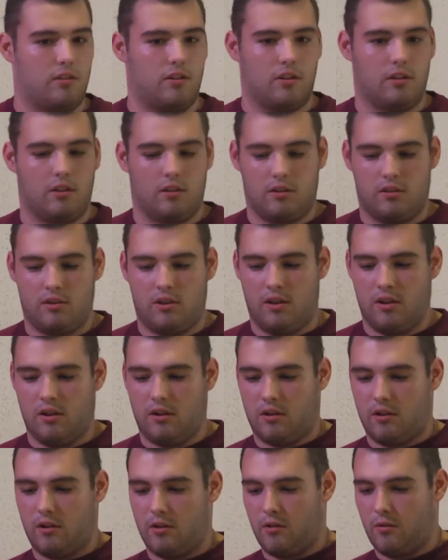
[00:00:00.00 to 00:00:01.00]
the thing
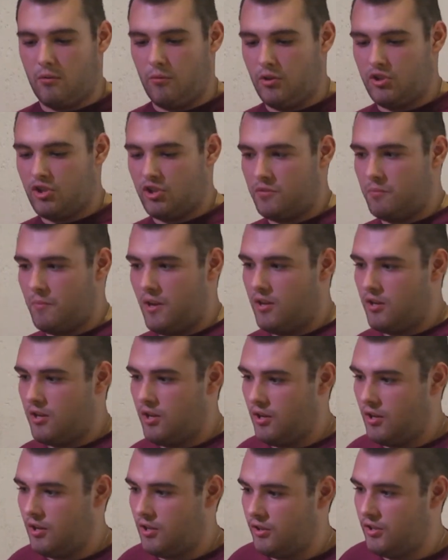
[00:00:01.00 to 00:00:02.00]
which is
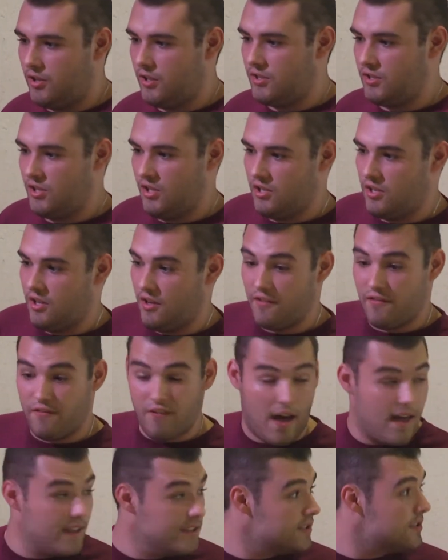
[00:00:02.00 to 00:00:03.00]
making the syncing
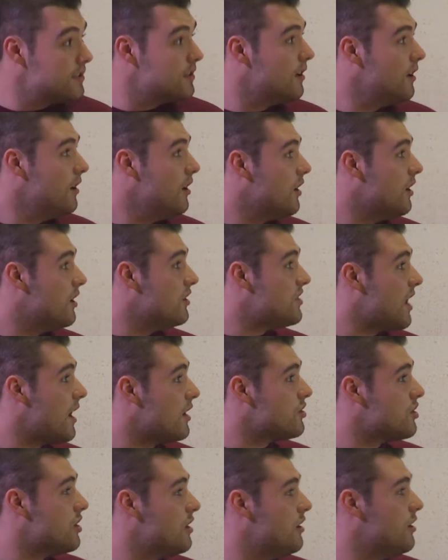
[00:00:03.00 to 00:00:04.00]
fast is
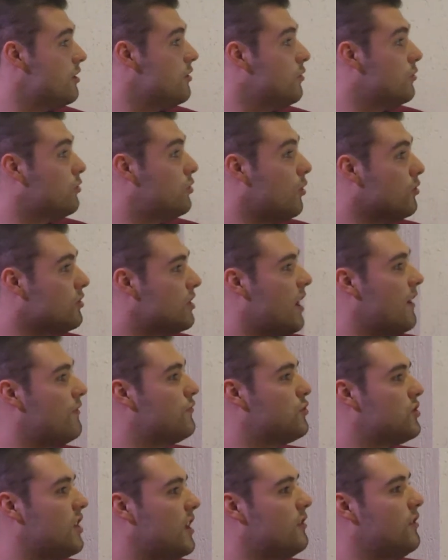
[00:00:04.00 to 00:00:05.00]
actually you don't have
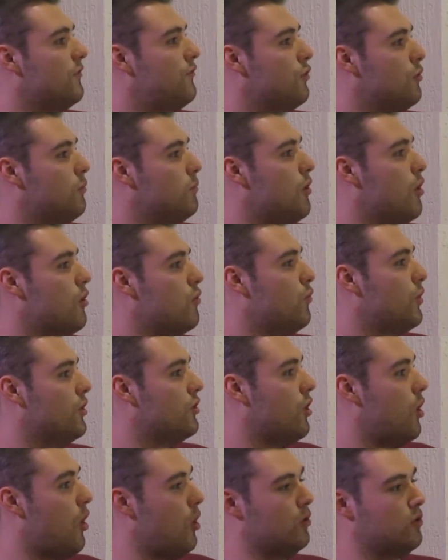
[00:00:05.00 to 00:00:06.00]
to send the full block
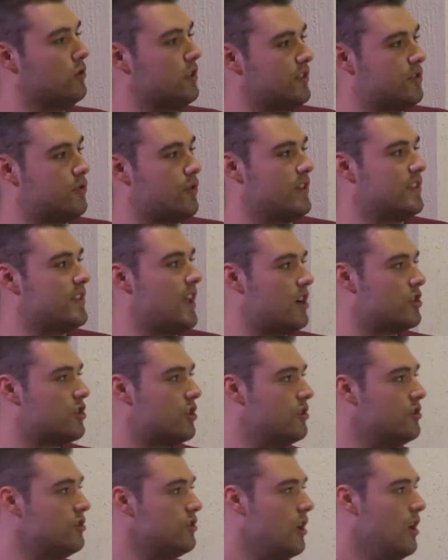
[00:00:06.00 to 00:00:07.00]
with all the
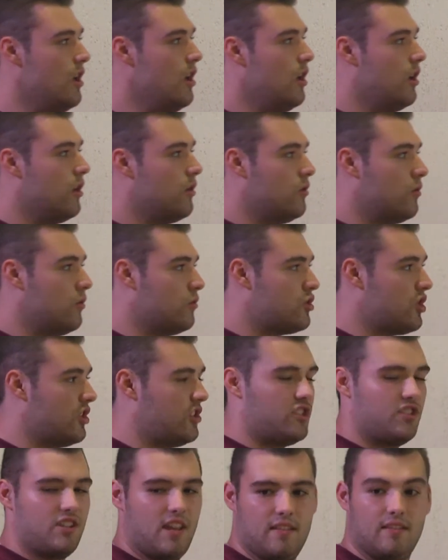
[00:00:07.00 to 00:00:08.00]
transactions. You
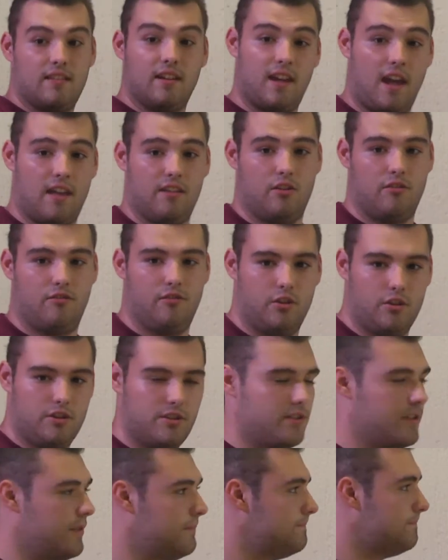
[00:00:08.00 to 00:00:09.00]
just send the header
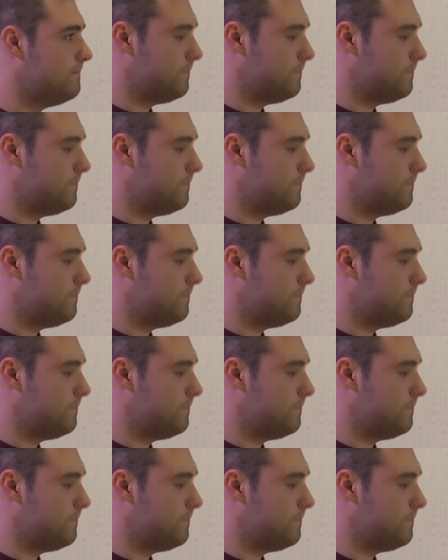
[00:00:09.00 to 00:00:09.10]
first.